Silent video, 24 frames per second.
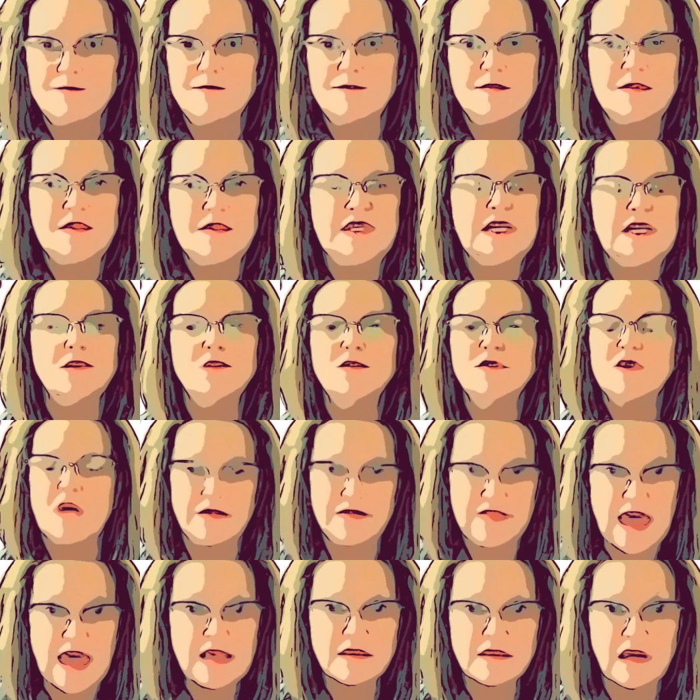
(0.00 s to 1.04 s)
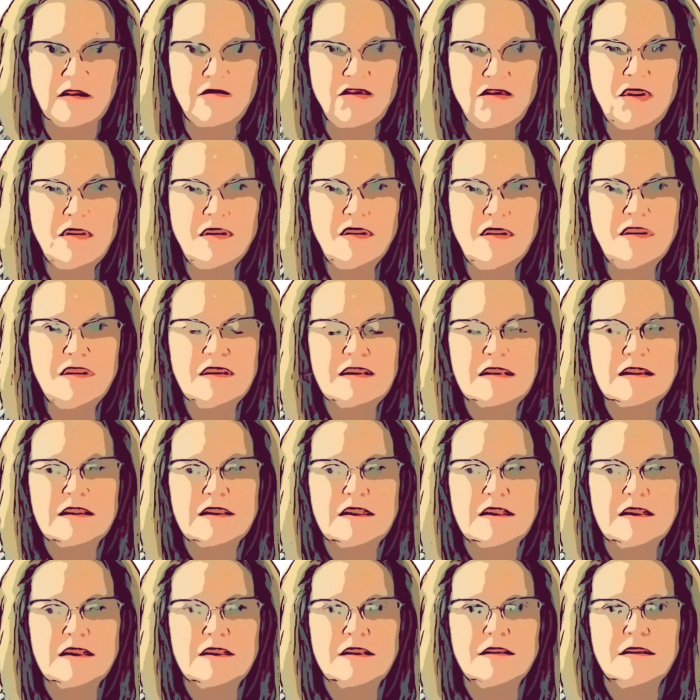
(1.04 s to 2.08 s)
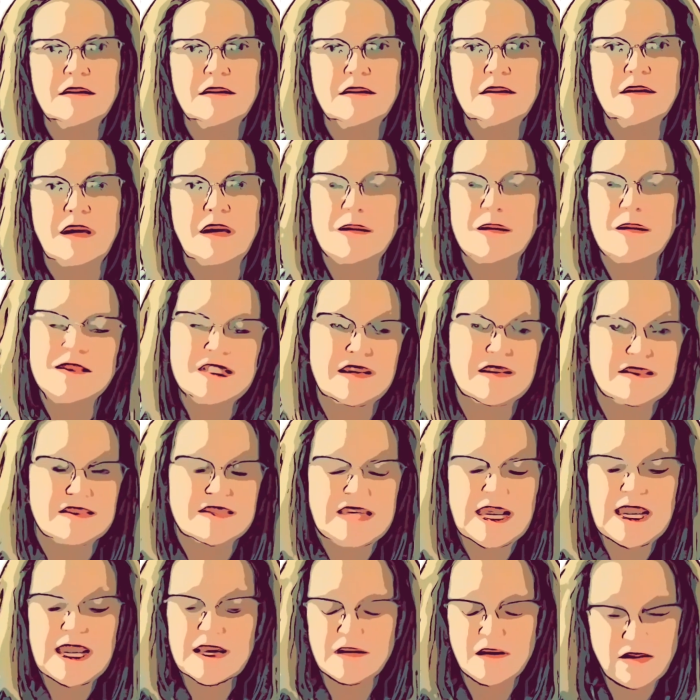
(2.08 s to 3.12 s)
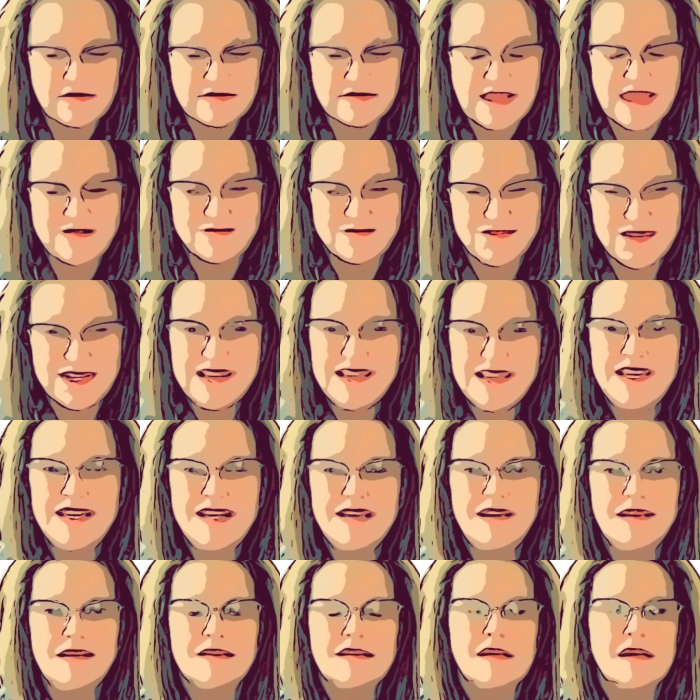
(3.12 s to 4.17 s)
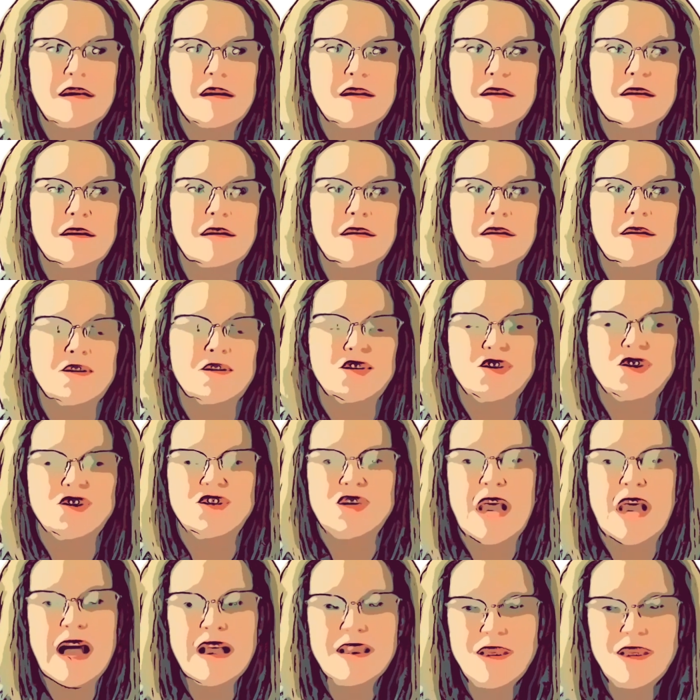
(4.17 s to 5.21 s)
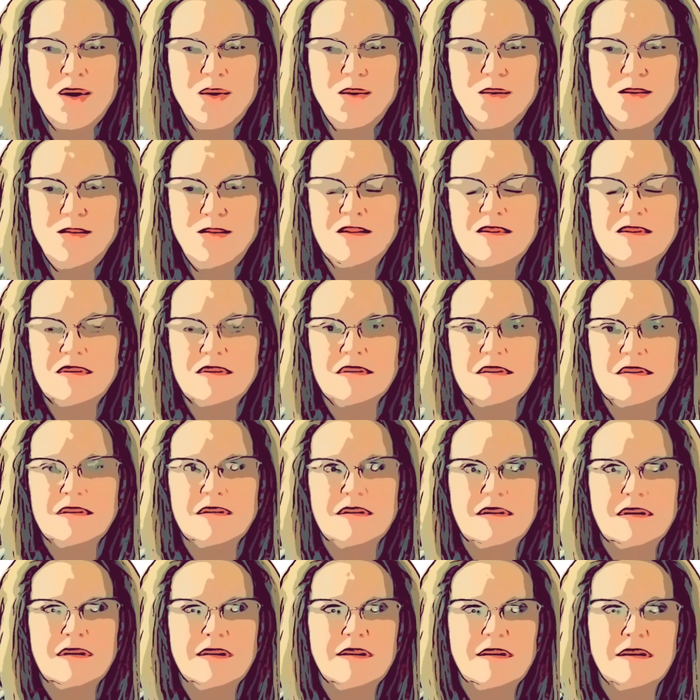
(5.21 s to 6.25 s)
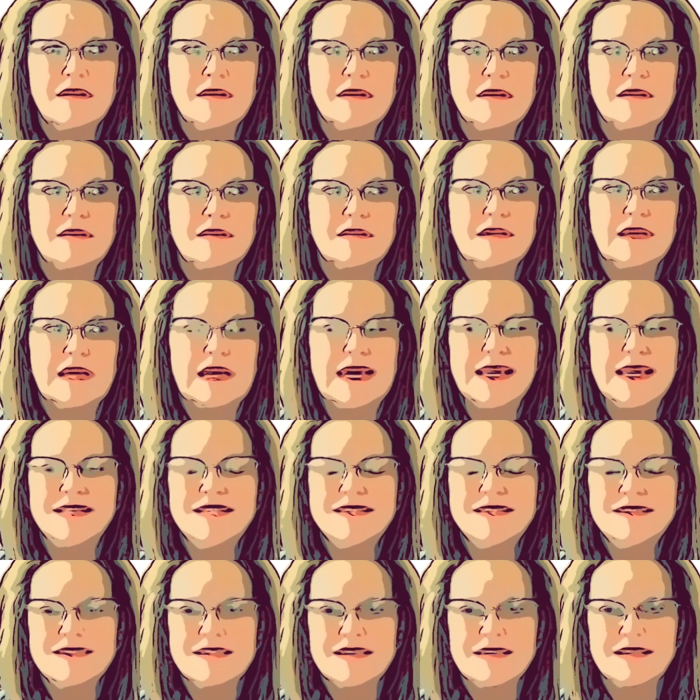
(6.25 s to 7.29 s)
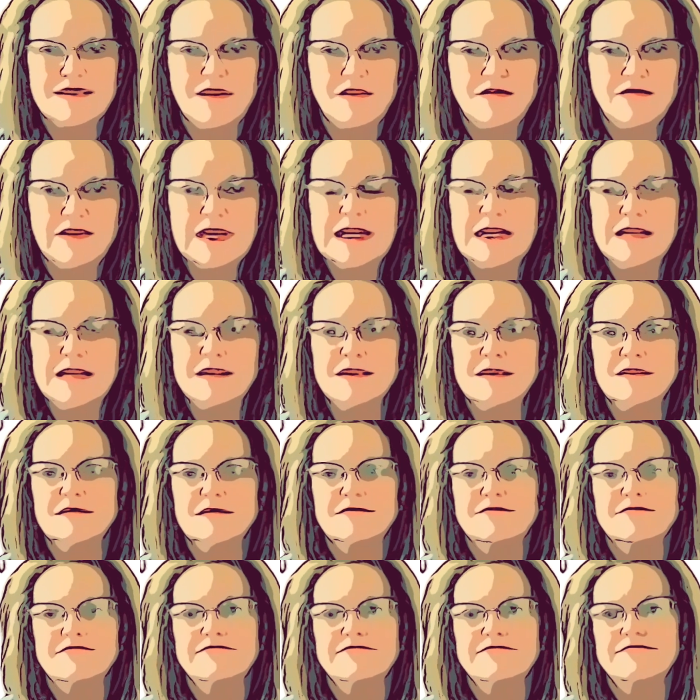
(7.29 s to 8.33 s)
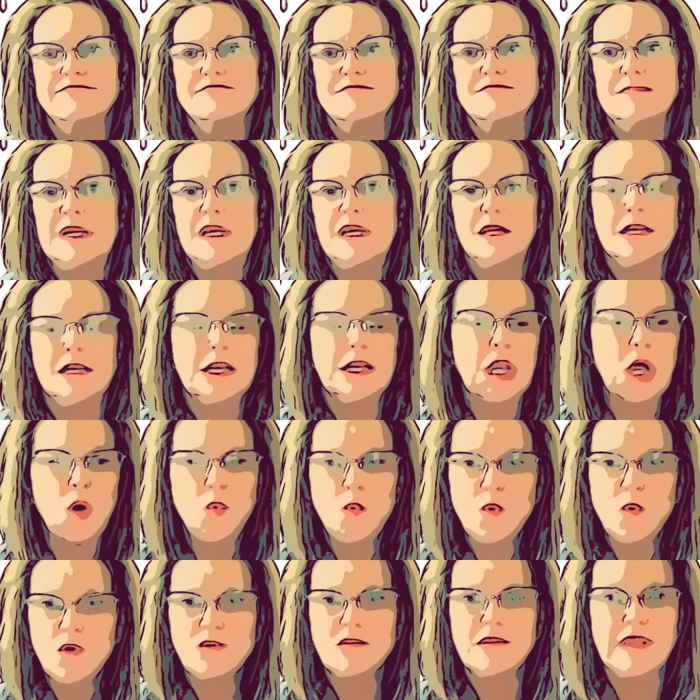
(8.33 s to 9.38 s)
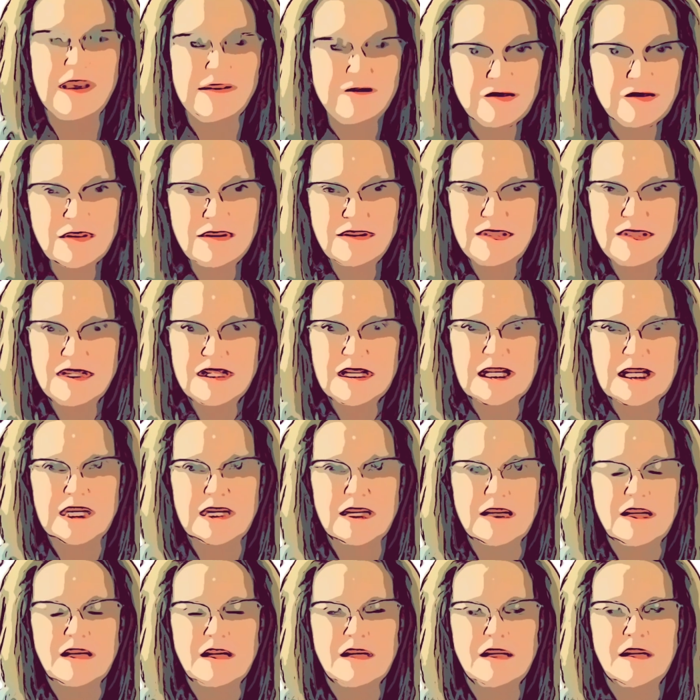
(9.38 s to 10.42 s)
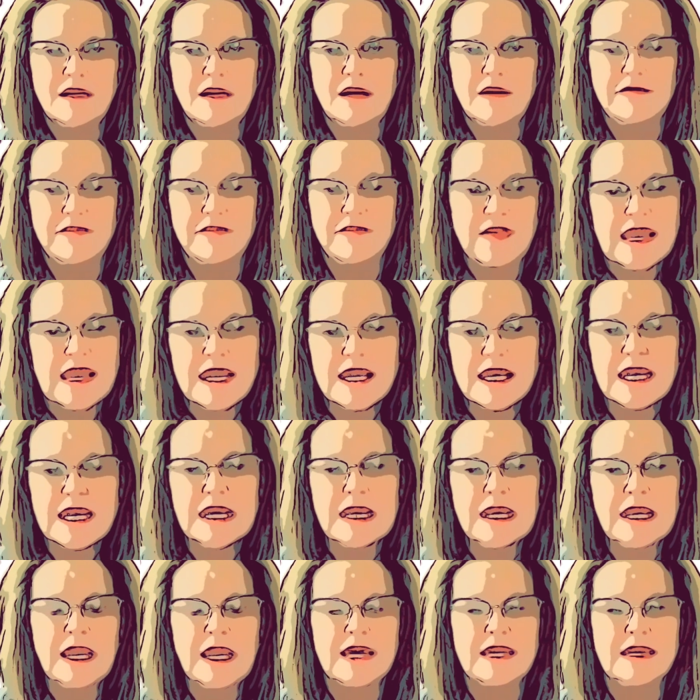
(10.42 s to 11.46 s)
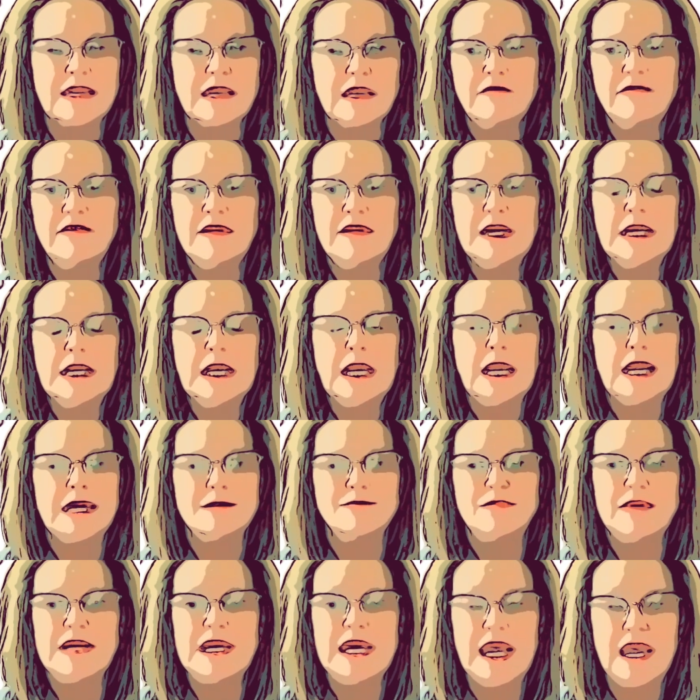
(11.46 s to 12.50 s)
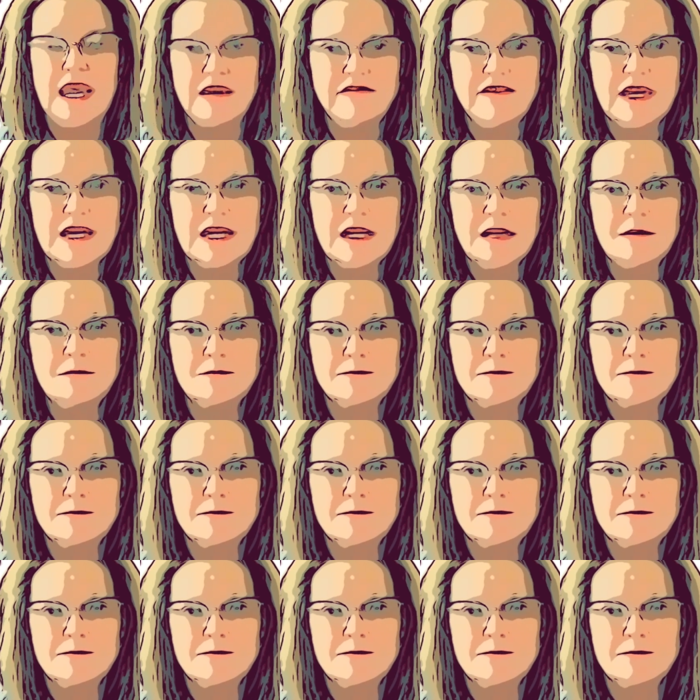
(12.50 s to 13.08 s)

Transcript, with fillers: deals on that level, I'm just going to say it, on that really shallow, insignificant, lower level of thinking and living and behaving,